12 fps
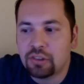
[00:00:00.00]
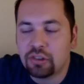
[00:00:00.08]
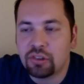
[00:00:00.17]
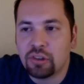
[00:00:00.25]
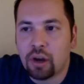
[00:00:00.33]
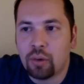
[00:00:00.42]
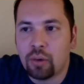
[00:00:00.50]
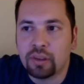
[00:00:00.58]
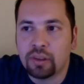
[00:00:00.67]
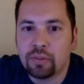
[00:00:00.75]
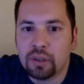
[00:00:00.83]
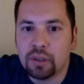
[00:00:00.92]
it's just not
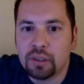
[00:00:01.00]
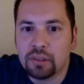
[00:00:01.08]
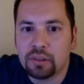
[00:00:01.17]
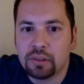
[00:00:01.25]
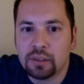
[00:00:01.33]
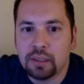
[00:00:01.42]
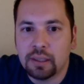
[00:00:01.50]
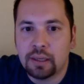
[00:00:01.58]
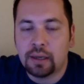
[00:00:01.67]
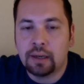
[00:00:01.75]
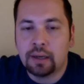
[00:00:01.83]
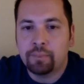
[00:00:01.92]
worth it for us.
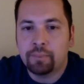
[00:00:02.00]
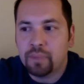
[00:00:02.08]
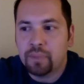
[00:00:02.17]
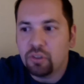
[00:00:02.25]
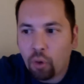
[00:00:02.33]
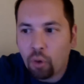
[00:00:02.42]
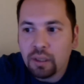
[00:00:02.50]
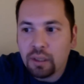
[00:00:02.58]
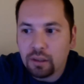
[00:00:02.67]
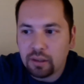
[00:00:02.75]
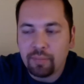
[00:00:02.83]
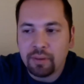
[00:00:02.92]

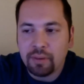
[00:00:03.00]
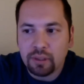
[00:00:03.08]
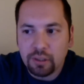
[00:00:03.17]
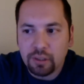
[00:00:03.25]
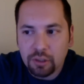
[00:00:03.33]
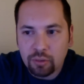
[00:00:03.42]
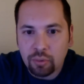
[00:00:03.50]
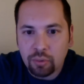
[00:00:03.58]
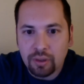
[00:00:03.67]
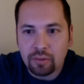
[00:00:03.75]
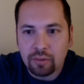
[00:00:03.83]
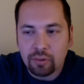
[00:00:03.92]
Sony, they've been really good.
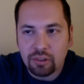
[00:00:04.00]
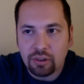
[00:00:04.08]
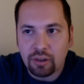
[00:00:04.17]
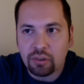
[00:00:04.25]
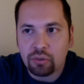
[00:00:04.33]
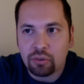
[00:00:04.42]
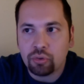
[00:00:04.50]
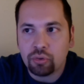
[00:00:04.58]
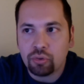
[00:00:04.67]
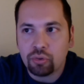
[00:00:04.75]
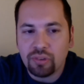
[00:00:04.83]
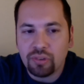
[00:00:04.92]
We're starting to
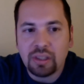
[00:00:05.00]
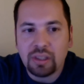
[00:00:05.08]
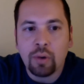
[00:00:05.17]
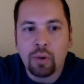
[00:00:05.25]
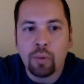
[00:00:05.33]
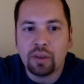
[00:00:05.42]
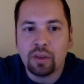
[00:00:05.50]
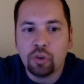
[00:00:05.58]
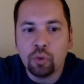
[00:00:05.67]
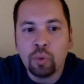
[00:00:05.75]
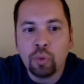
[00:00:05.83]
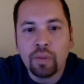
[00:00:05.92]
sort of see what we can
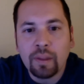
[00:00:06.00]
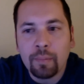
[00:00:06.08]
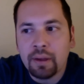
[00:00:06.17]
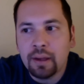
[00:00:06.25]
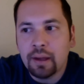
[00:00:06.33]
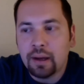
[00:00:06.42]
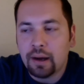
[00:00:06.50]
do with them.